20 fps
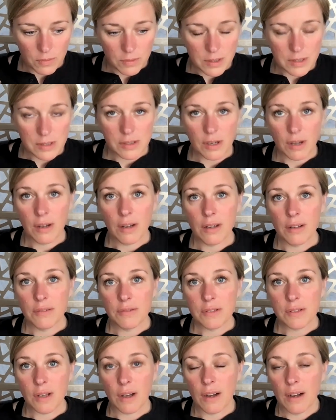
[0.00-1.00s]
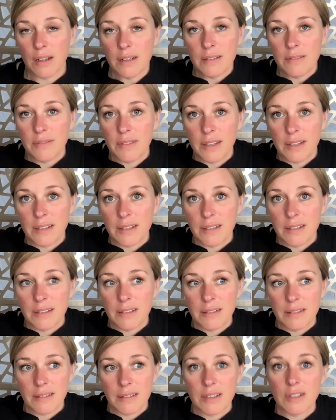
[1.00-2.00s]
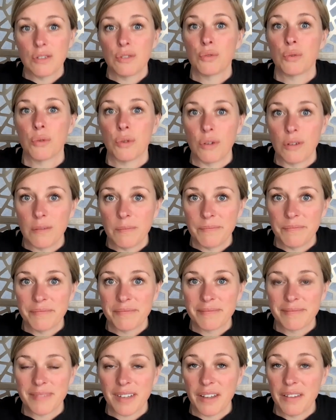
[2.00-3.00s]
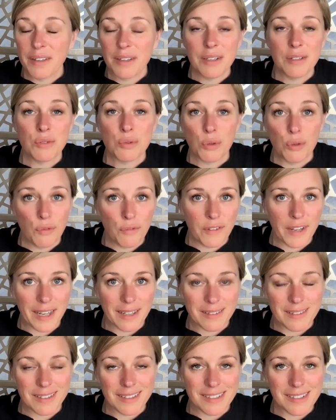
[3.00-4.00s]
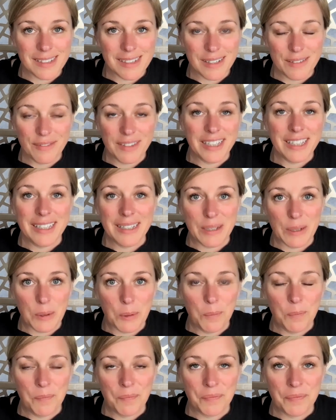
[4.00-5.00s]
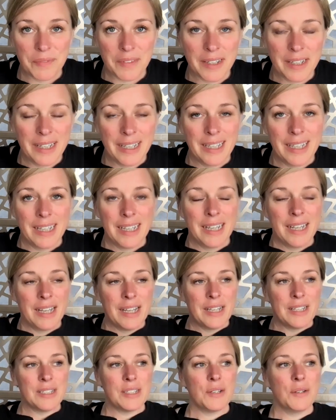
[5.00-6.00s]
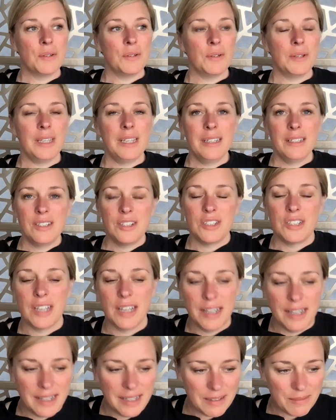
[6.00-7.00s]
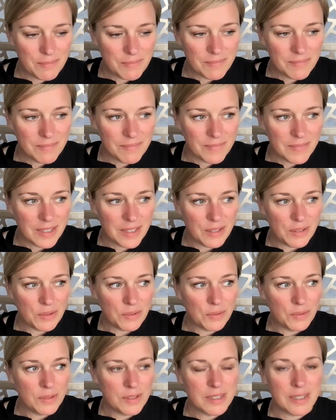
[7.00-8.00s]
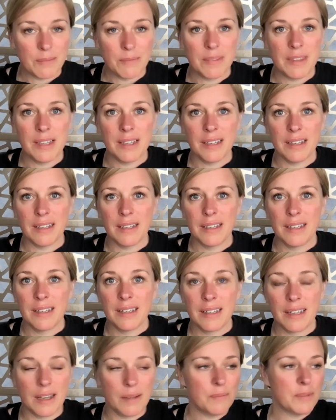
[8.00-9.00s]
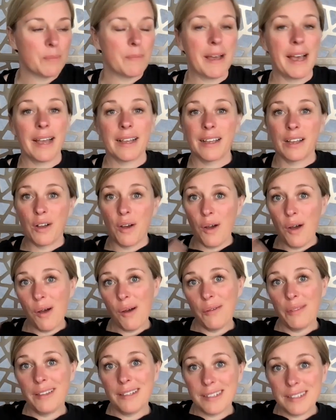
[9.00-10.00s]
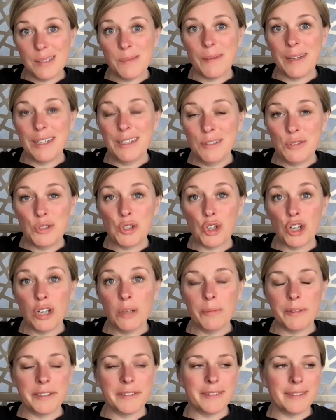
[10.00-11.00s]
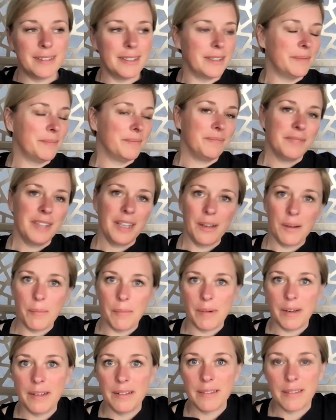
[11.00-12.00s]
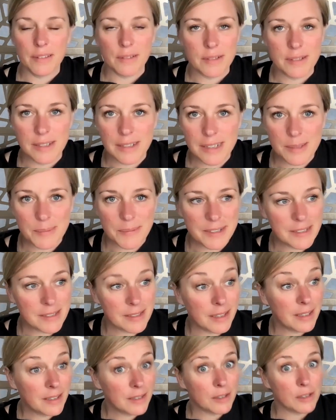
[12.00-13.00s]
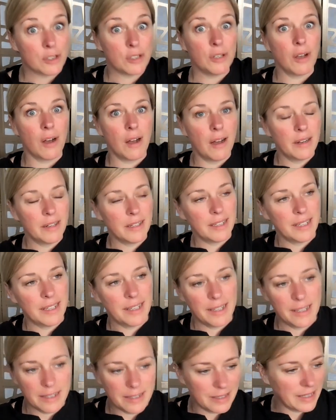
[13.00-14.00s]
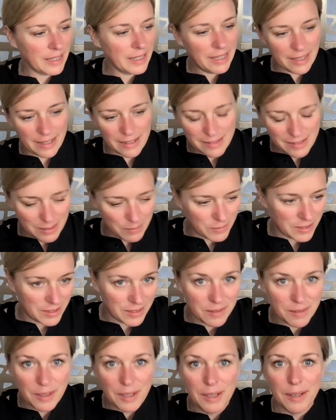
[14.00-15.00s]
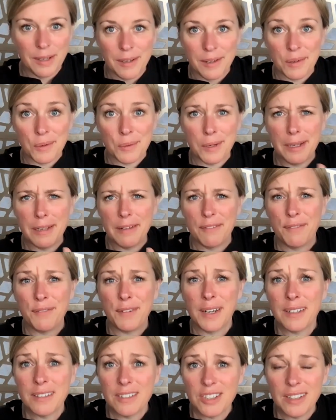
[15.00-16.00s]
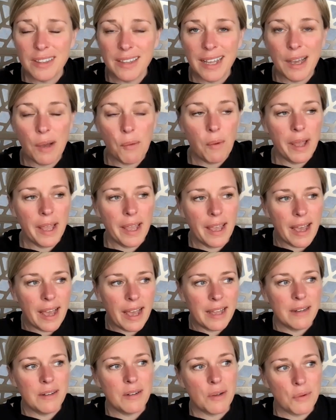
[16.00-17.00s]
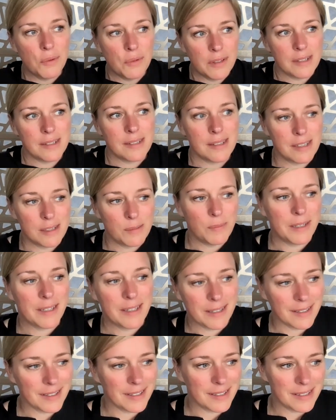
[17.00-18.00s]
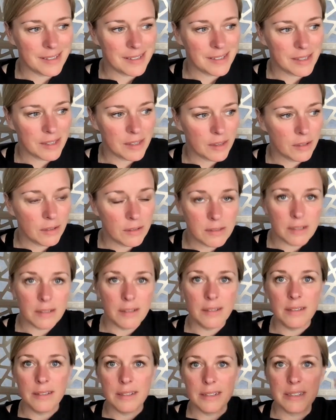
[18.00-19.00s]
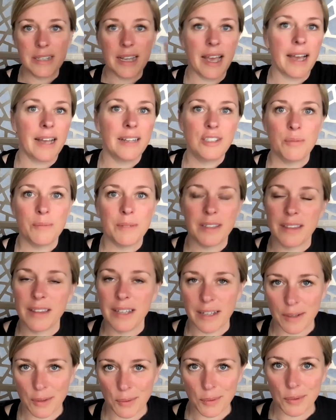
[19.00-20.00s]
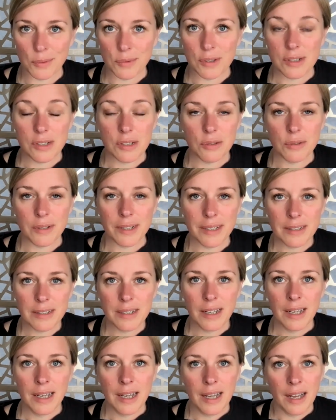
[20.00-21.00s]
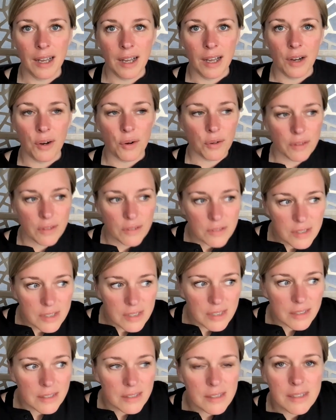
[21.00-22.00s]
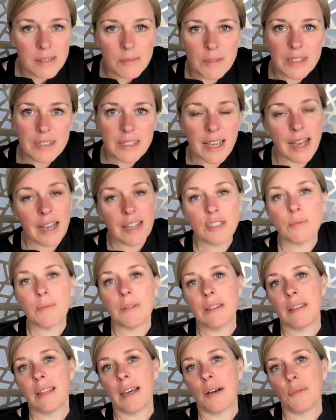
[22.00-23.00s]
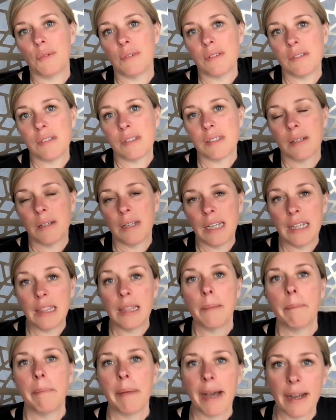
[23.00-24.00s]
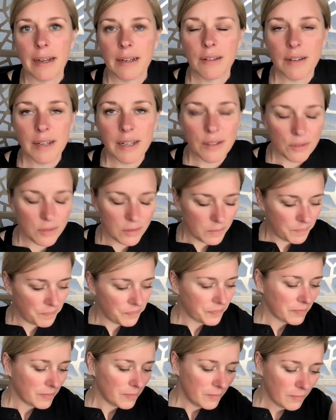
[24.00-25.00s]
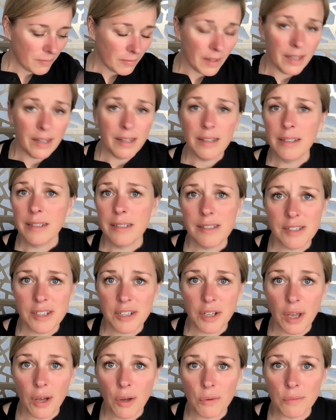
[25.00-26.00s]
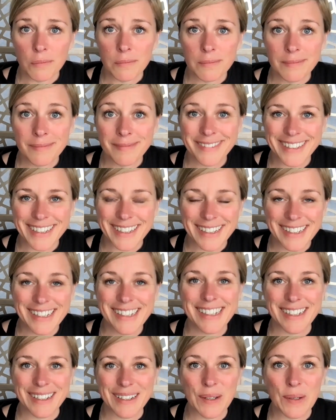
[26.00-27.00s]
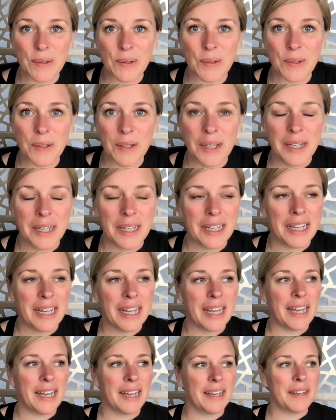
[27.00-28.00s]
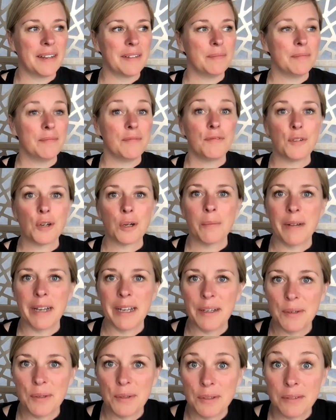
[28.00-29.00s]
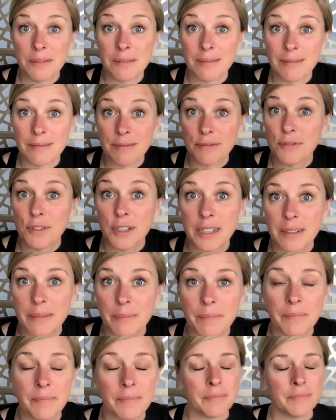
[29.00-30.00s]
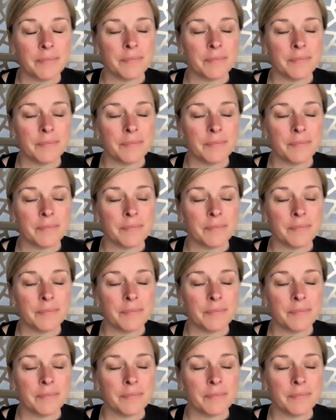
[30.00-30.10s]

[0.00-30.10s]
dissolves all the control factors of the ego. So each time, something comes back, I go, oh, this is my new normal. And then, a month or 6 months later, it's gone again. And I can't seem to quite function that way. I know this is because there's a little attachment that grows to it, or there's still some attachment that was in the background and it needs to go. It needs to go for my own freedom.